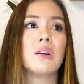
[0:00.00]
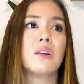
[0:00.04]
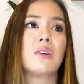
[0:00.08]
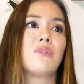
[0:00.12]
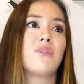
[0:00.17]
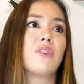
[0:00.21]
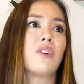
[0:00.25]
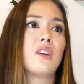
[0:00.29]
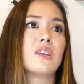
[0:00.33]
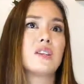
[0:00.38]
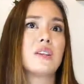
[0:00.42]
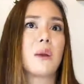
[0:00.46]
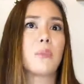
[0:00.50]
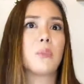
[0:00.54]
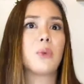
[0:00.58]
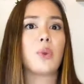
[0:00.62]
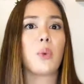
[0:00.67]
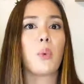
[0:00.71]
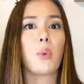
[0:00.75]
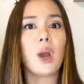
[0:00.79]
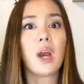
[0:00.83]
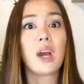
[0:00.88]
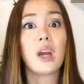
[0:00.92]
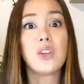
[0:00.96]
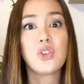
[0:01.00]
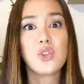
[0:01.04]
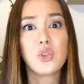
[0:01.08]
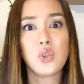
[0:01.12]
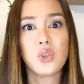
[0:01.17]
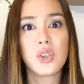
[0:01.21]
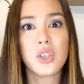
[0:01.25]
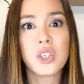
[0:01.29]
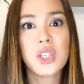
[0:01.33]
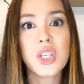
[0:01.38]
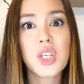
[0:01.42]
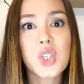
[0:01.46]
for example, the way I do
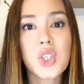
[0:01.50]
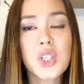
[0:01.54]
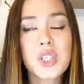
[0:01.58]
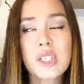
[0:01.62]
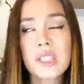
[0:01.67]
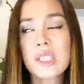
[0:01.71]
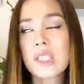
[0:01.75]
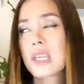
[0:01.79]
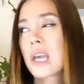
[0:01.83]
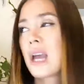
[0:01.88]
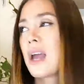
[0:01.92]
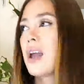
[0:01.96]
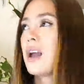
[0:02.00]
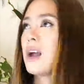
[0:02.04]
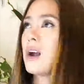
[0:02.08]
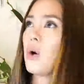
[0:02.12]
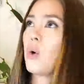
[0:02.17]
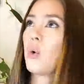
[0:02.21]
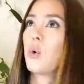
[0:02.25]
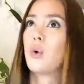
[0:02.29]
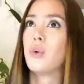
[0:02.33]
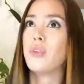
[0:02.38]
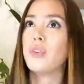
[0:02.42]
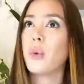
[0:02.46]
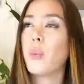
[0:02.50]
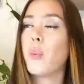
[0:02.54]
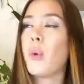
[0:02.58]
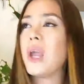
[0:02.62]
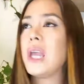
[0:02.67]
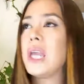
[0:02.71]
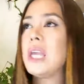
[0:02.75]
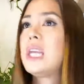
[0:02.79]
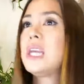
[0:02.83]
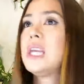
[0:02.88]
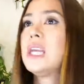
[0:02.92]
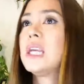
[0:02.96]
the dishes, or the way
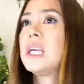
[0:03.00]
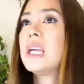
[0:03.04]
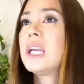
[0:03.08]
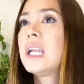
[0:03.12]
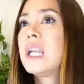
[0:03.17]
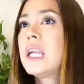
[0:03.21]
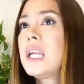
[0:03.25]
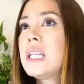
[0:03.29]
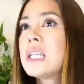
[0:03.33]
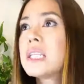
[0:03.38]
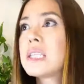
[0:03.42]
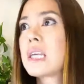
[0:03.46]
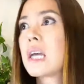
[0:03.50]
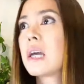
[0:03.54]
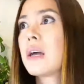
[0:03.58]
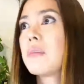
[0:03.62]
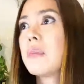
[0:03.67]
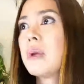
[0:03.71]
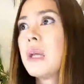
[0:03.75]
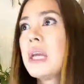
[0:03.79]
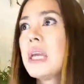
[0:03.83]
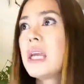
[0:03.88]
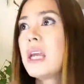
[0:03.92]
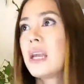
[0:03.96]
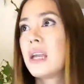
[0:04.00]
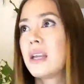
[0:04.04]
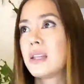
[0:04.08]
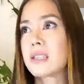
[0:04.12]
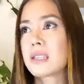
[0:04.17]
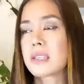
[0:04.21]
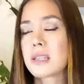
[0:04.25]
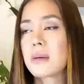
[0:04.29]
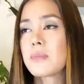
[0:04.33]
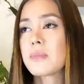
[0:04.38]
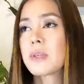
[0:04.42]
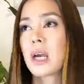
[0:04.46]
he cleans up. And
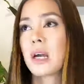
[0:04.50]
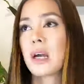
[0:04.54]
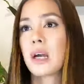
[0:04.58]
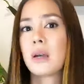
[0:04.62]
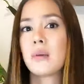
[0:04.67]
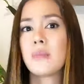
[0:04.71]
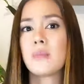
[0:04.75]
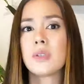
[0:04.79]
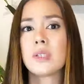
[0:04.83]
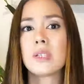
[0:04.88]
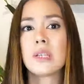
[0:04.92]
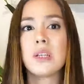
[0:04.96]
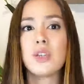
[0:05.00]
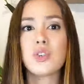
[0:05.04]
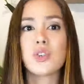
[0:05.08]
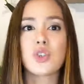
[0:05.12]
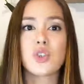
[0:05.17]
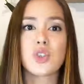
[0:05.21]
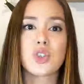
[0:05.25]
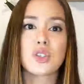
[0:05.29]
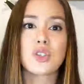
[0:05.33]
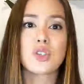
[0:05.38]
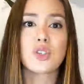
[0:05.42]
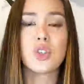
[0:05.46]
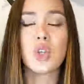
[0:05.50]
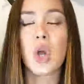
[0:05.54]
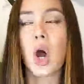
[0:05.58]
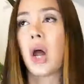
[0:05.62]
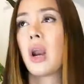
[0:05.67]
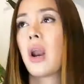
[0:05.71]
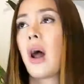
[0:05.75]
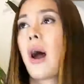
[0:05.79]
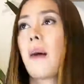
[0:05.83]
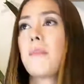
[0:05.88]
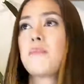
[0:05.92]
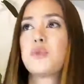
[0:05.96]
sometimes it's just not
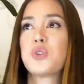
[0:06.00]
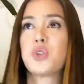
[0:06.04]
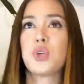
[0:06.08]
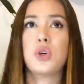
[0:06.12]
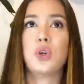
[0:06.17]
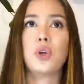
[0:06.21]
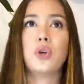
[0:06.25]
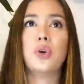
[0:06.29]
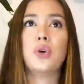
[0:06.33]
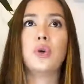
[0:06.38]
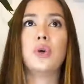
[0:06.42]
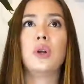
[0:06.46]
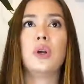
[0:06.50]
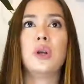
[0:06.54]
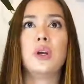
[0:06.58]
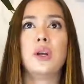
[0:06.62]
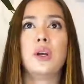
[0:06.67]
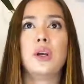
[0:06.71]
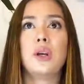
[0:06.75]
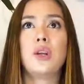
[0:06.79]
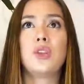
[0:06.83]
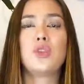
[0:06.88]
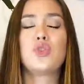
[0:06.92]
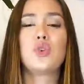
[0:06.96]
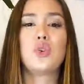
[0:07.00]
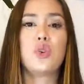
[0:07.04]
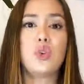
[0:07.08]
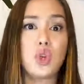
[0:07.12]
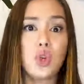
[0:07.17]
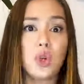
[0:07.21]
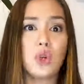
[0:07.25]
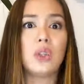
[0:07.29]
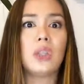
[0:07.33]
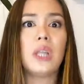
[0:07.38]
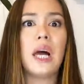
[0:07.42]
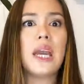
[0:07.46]
up to
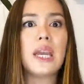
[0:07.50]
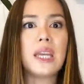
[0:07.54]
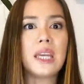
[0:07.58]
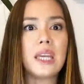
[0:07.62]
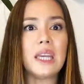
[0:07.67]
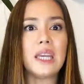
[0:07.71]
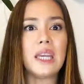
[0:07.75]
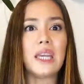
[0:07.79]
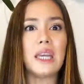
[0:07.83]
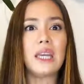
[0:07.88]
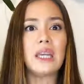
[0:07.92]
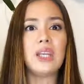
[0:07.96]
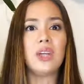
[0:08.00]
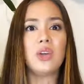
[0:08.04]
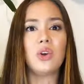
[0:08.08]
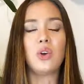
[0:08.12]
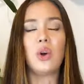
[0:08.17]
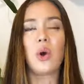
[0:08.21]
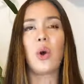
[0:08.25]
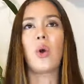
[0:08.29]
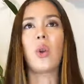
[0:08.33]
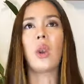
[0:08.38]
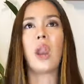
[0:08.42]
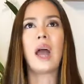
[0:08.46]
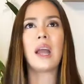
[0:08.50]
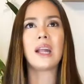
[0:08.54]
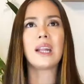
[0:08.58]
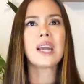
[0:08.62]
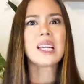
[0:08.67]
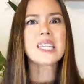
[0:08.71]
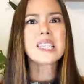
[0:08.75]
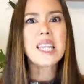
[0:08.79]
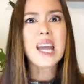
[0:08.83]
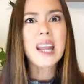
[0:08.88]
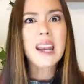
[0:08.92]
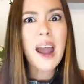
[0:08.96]
your liking. You go like,
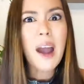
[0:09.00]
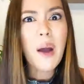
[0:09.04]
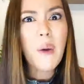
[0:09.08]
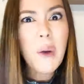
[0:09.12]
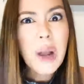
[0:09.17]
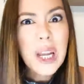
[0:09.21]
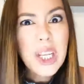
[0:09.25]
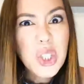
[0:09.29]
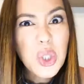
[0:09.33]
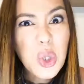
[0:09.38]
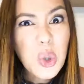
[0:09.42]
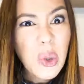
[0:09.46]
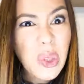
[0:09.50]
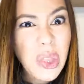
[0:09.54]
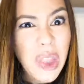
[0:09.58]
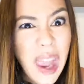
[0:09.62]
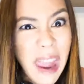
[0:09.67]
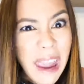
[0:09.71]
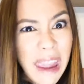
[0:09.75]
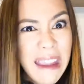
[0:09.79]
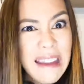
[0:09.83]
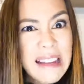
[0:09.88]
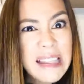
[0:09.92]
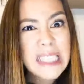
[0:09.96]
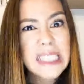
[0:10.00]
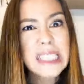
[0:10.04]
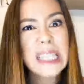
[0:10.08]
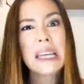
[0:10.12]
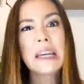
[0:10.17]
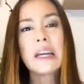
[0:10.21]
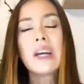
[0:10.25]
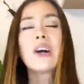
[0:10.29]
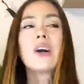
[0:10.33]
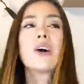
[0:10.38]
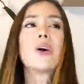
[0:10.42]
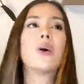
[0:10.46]
that's not how I do things,
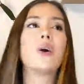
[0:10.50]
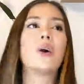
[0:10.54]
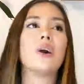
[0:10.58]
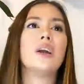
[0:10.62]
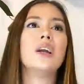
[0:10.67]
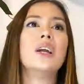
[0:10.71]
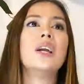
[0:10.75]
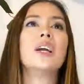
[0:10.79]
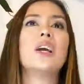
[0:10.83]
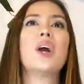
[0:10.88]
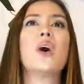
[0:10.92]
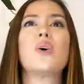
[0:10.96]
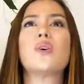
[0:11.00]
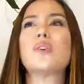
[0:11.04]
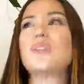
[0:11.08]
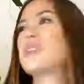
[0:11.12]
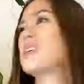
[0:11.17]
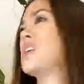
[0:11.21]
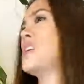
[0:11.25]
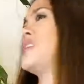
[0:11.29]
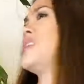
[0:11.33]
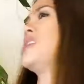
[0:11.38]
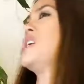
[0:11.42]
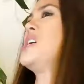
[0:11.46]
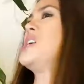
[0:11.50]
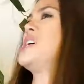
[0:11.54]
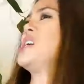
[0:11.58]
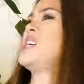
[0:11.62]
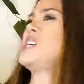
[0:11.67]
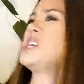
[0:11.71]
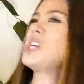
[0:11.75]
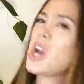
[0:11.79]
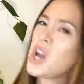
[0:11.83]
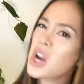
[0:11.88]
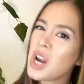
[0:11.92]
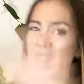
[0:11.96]
or he goes,
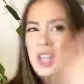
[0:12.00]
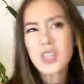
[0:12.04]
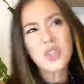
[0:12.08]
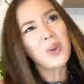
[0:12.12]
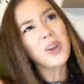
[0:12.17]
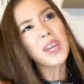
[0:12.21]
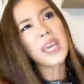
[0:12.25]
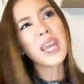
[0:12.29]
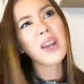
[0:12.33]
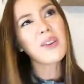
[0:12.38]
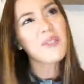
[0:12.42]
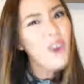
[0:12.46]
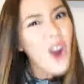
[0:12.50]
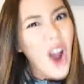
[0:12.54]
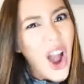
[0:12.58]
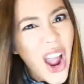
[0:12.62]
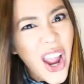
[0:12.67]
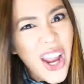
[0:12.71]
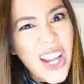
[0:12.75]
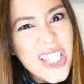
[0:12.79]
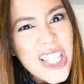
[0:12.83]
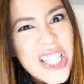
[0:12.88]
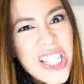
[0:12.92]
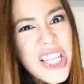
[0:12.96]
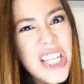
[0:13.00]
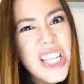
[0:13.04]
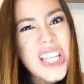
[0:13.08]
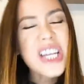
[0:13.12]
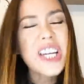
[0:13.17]
you're not doing it right.